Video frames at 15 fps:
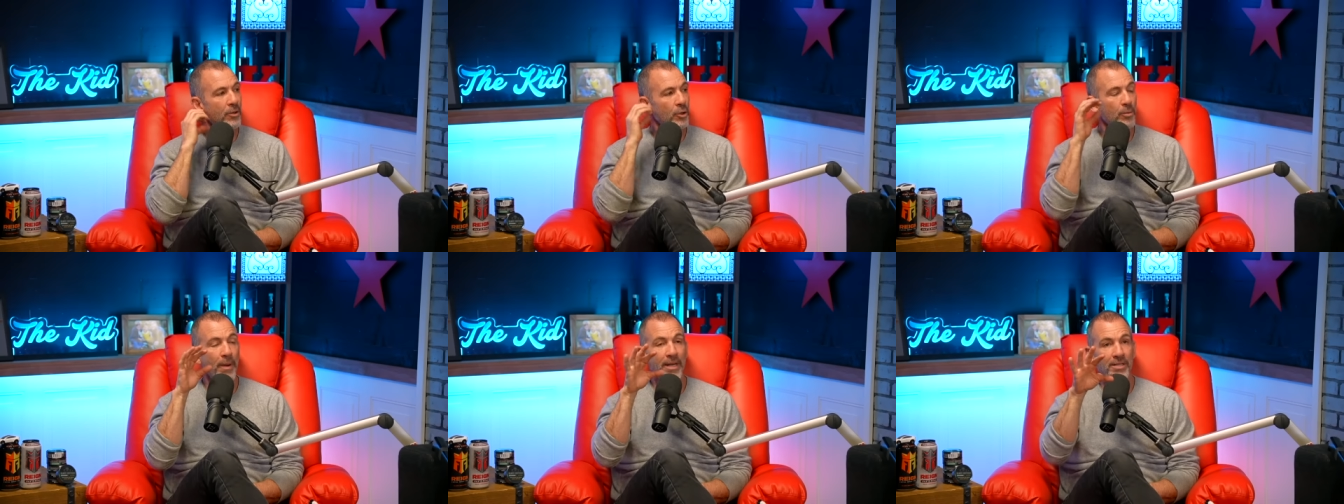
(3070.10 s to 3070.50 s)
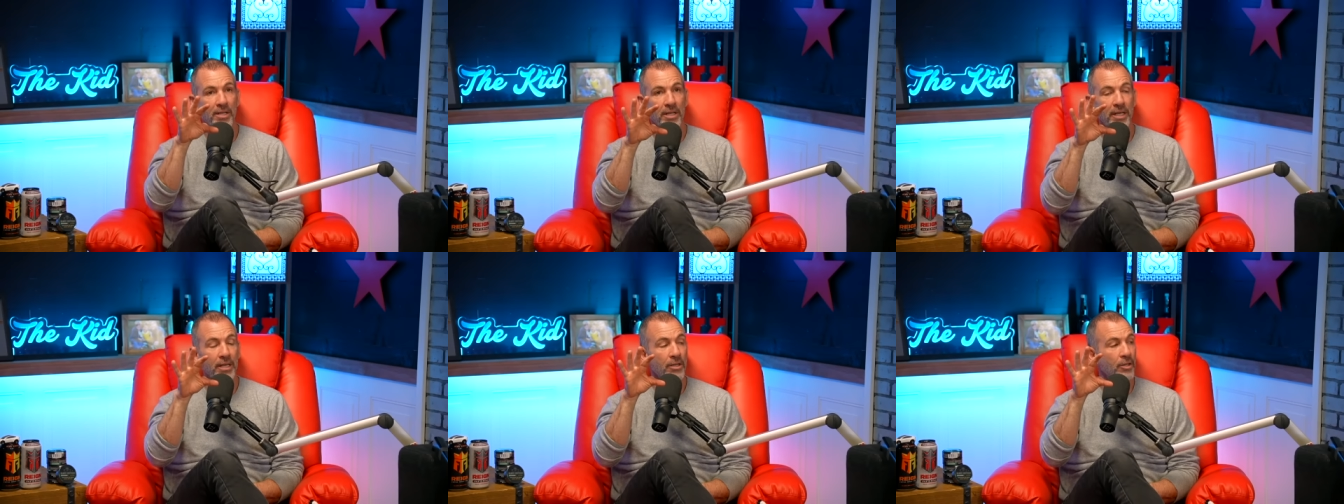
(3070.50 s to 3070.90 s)
You
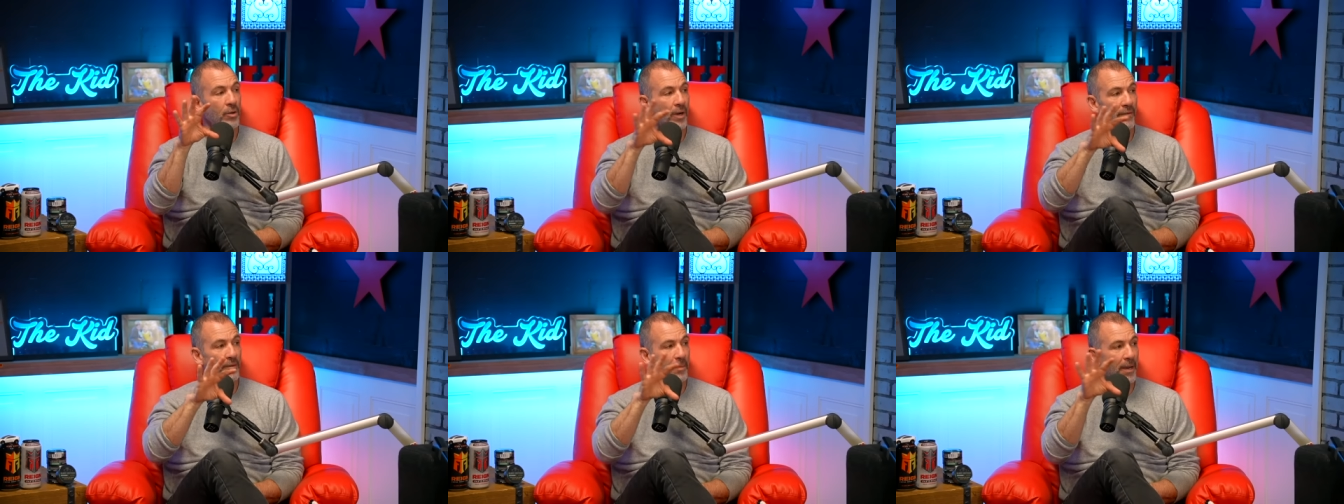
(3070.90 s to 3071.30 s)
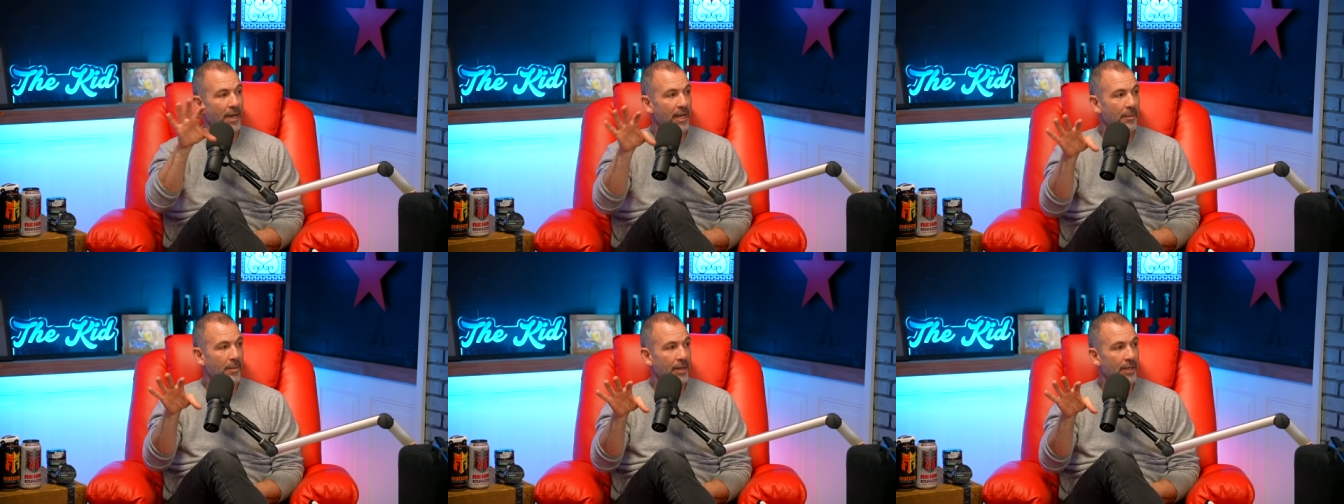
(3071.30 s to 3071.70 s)
basically you don't have to pay
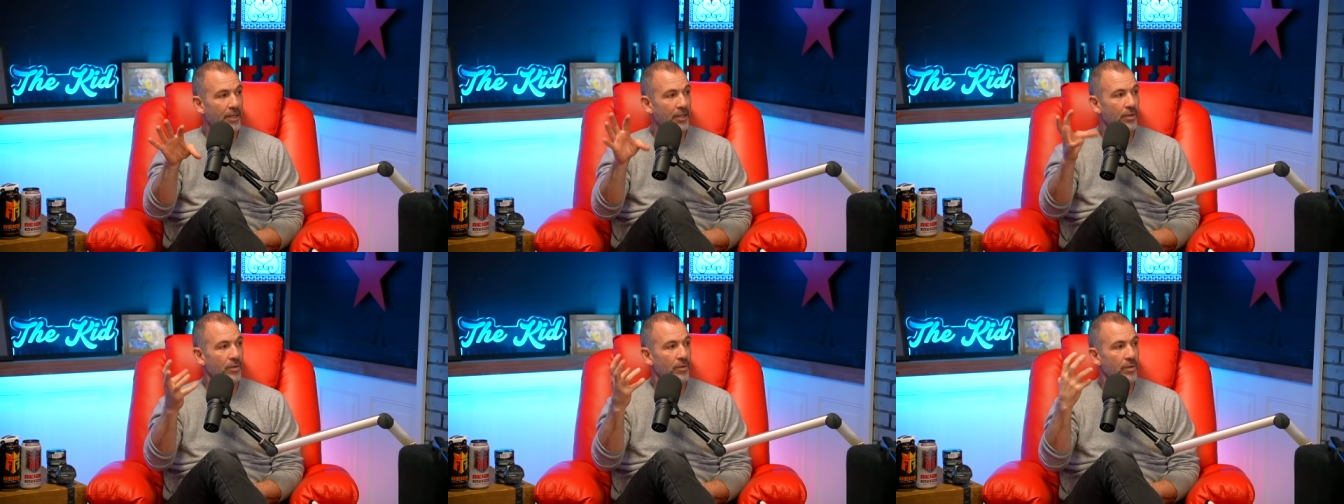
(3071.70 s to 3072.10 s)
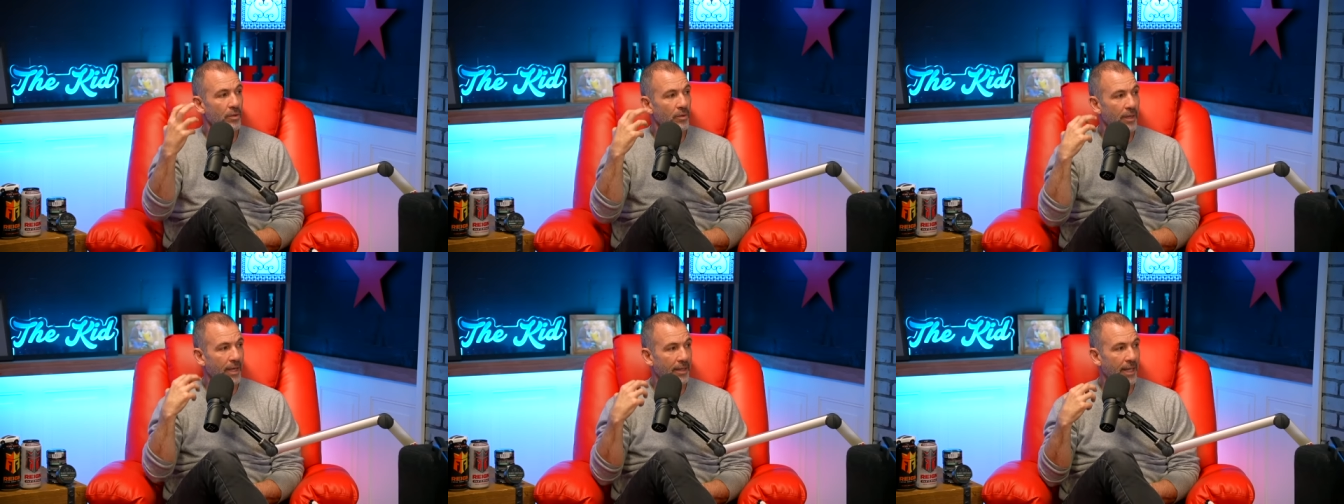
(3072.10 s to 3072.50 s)
anybody. You
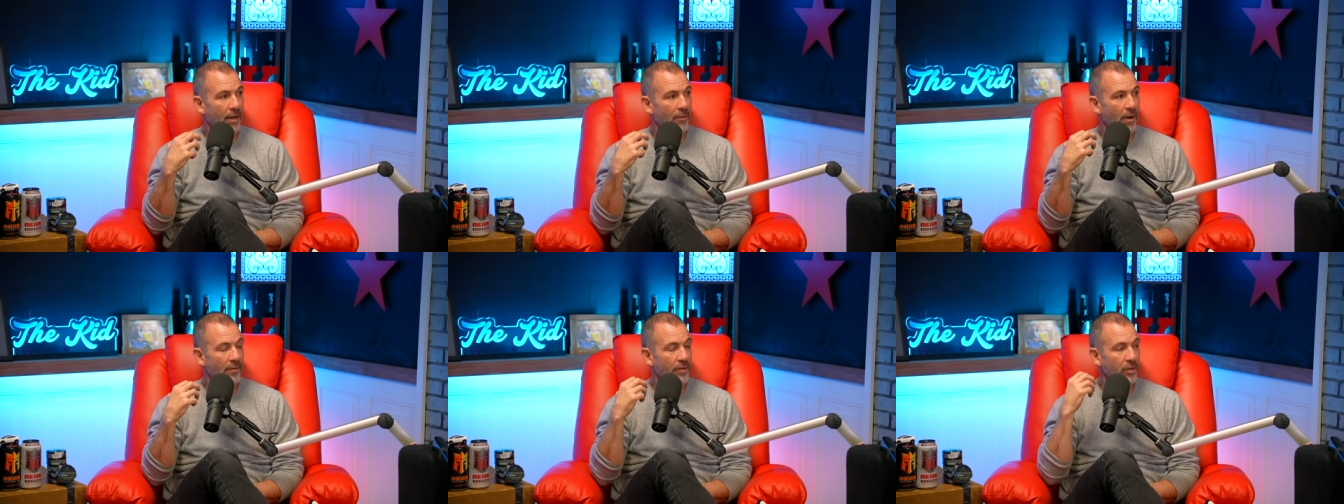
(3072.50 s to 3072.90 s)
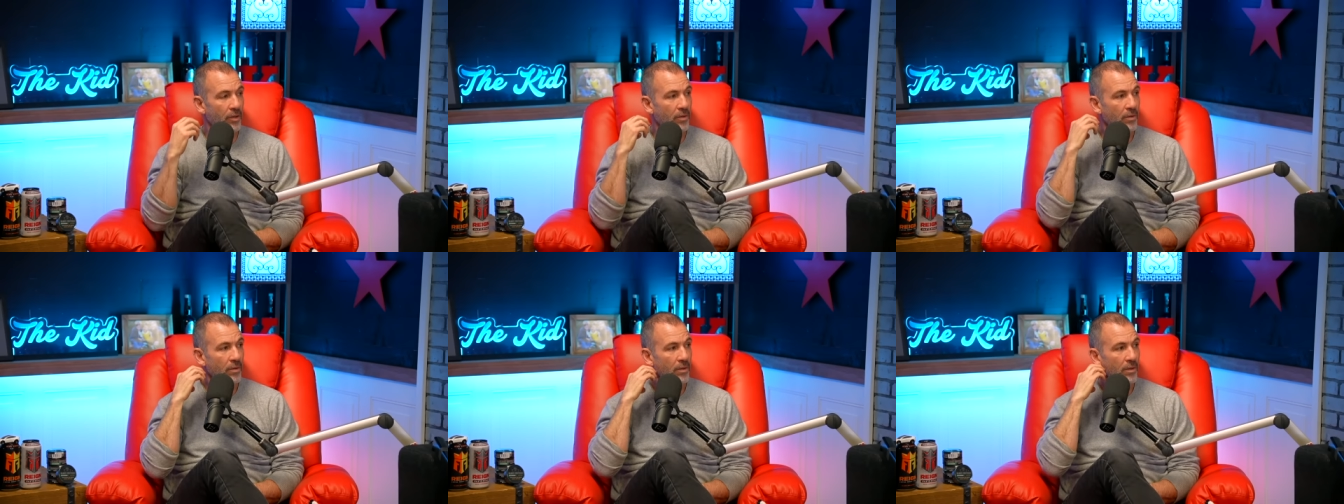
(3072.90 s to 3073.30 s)
you get that revenue
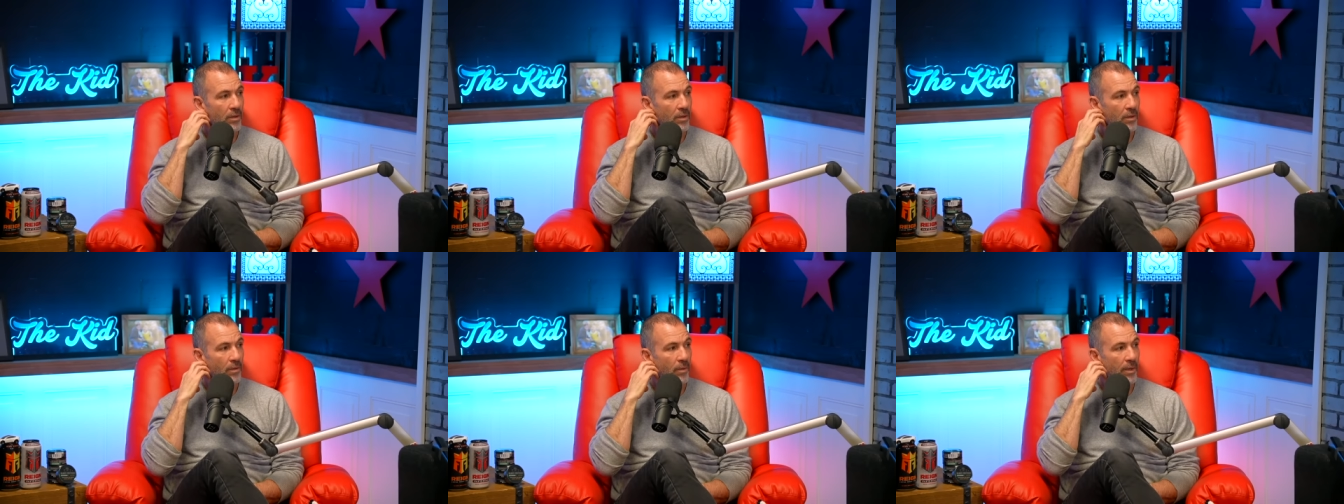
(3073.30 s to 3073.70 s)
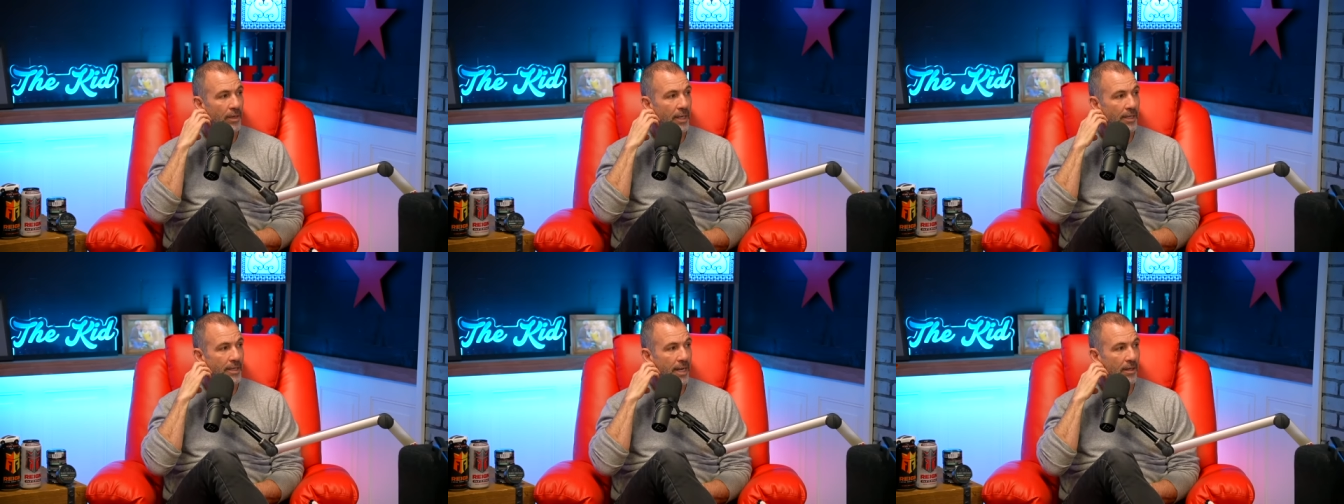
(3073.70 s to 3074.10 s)
when
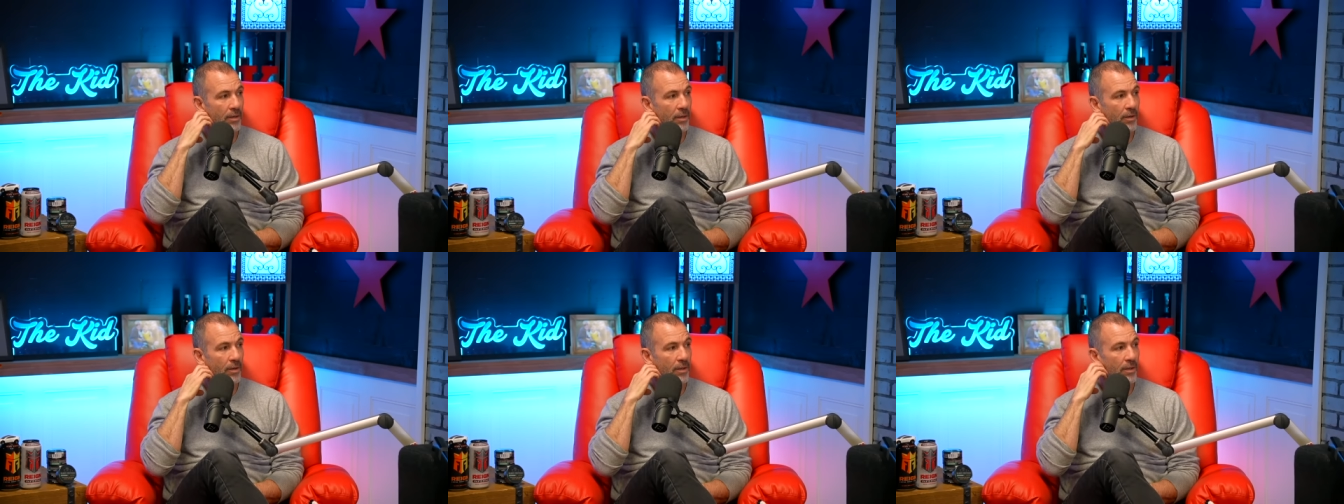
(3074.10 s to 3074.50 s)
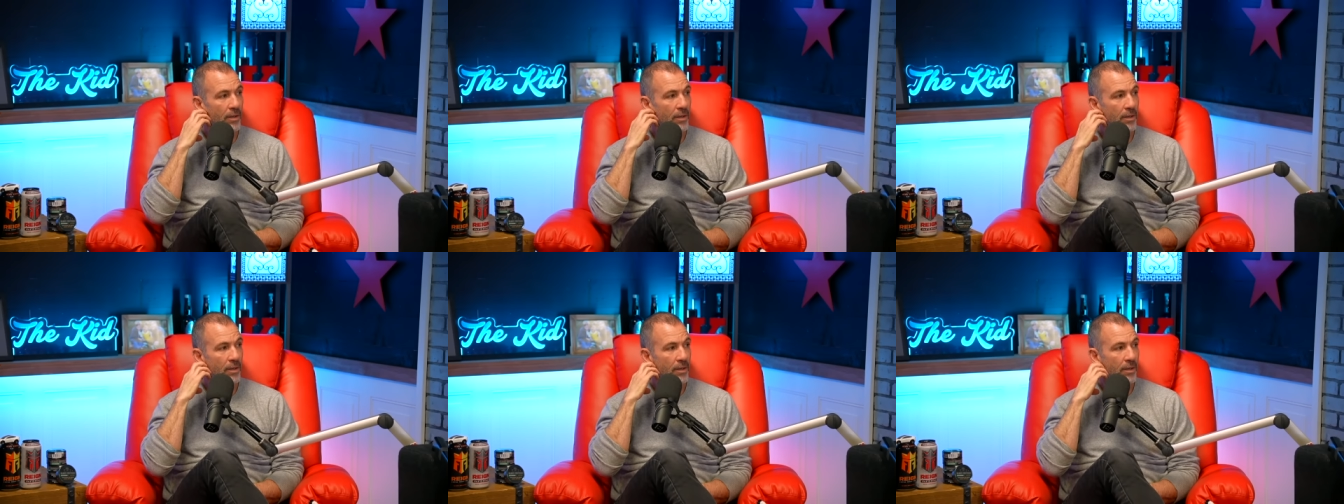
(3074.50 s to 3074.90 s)
they yeah, download. Yeah.
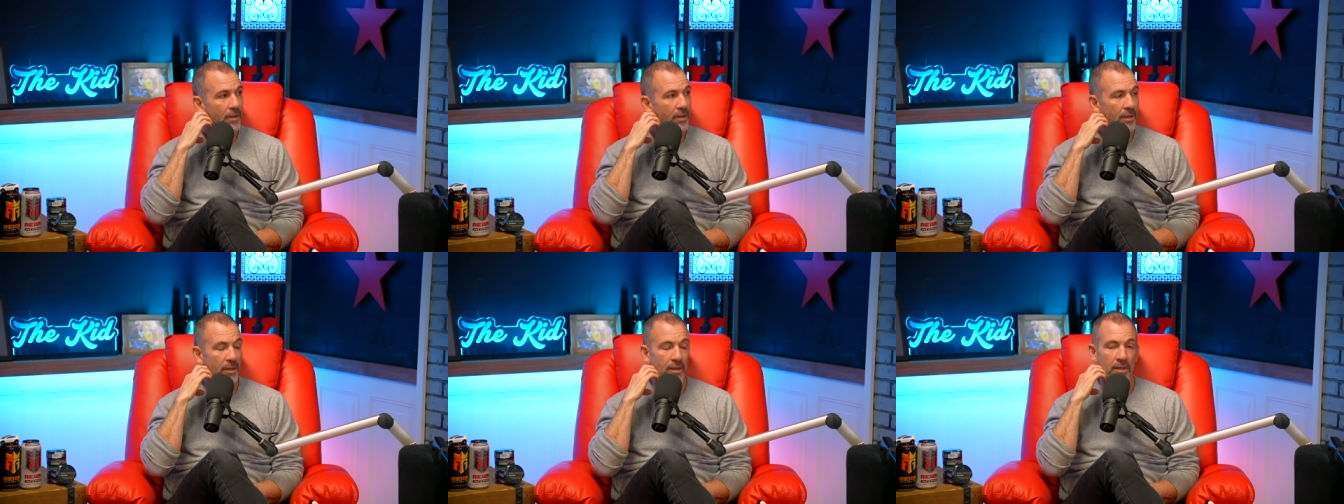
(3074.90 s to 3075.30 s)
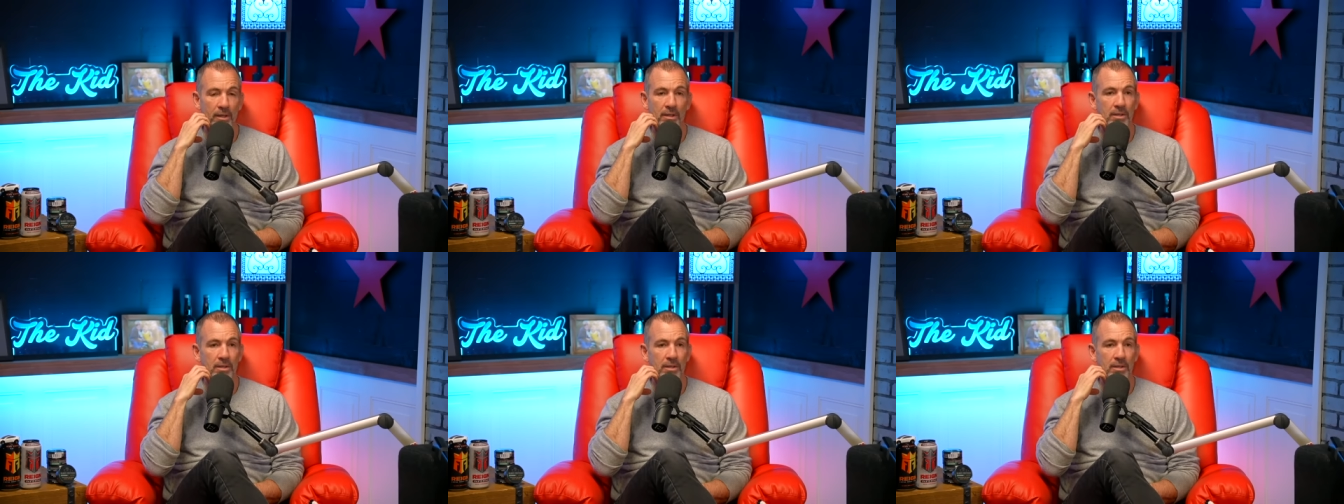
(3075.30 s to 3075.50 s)
Yeah. Mm -hmm.